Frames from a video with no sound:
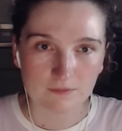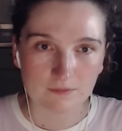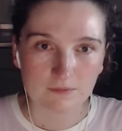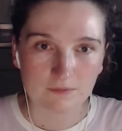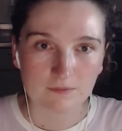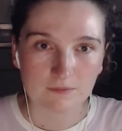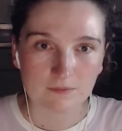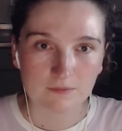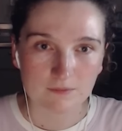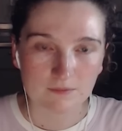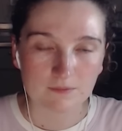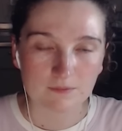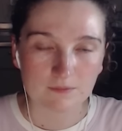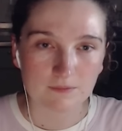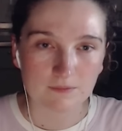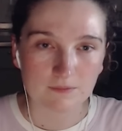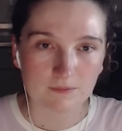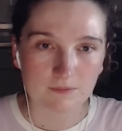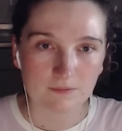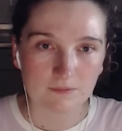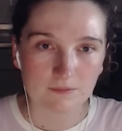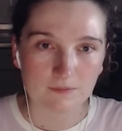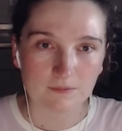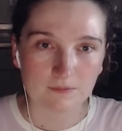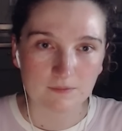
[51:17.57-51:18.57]

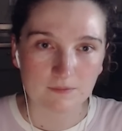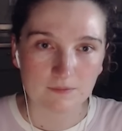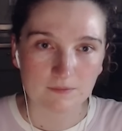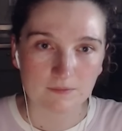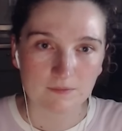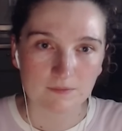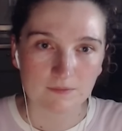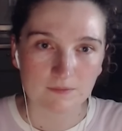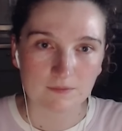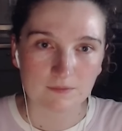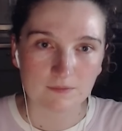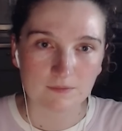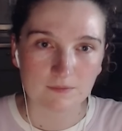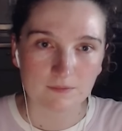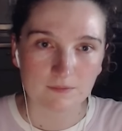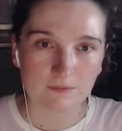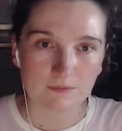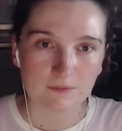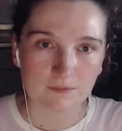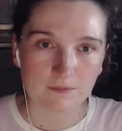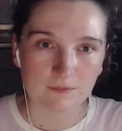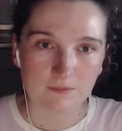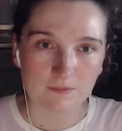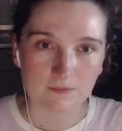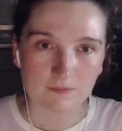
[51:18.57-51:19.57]

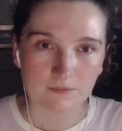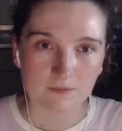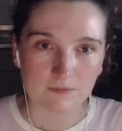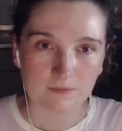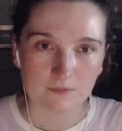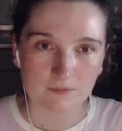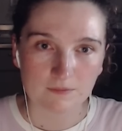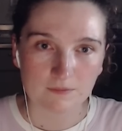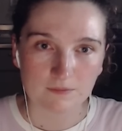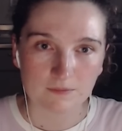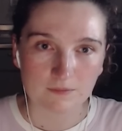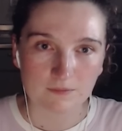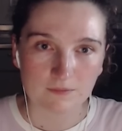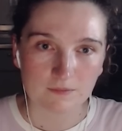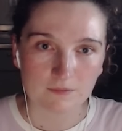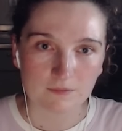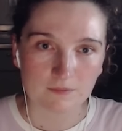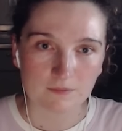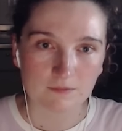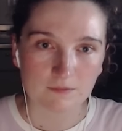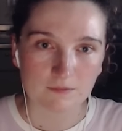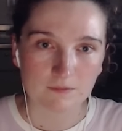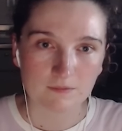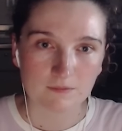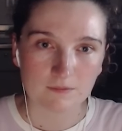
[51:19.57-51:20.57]

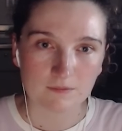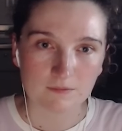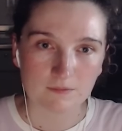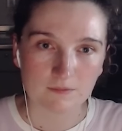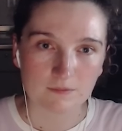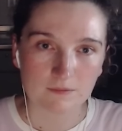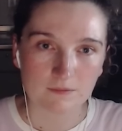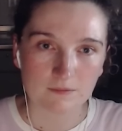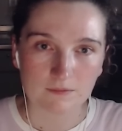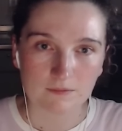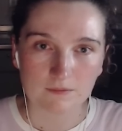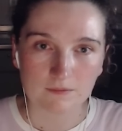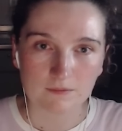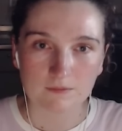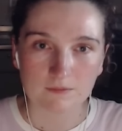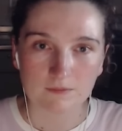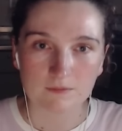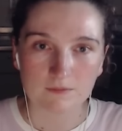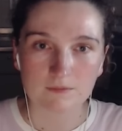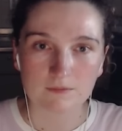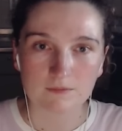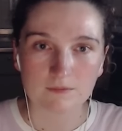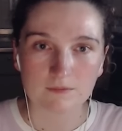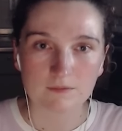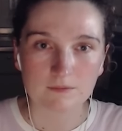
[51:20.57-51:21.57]

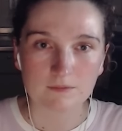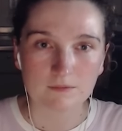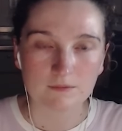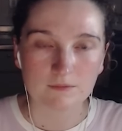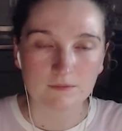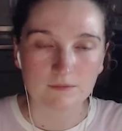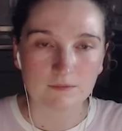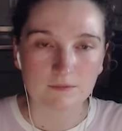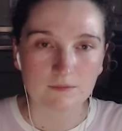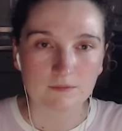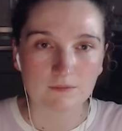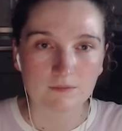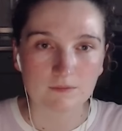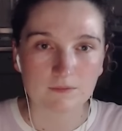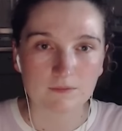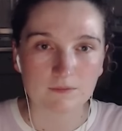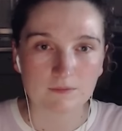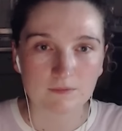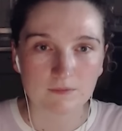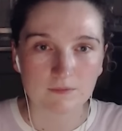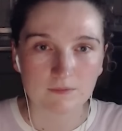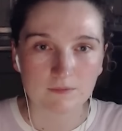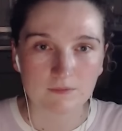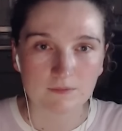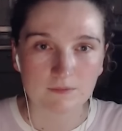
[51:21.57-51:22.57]

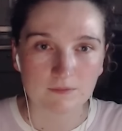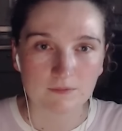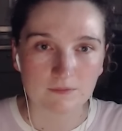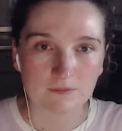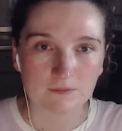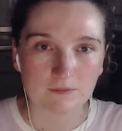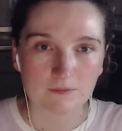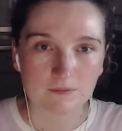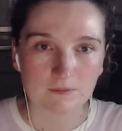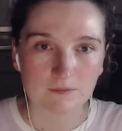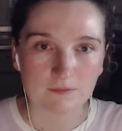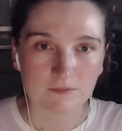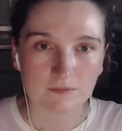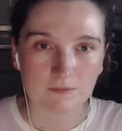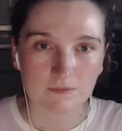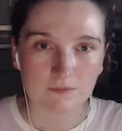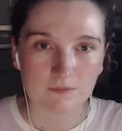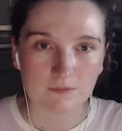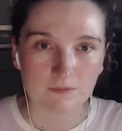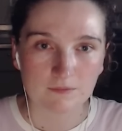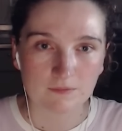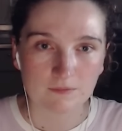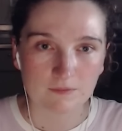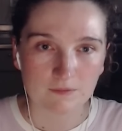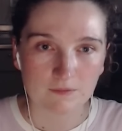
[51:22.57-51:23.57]

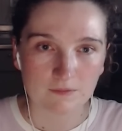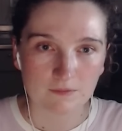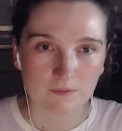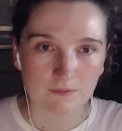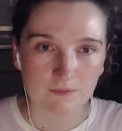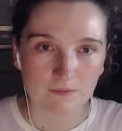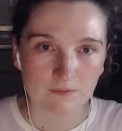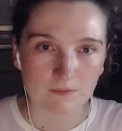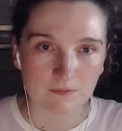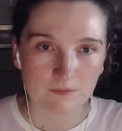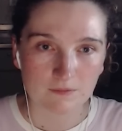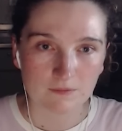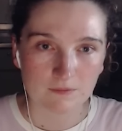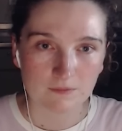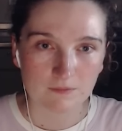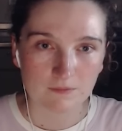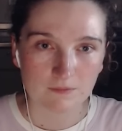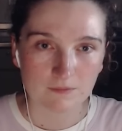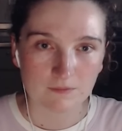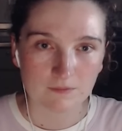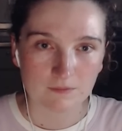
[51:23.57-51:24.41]
(silent)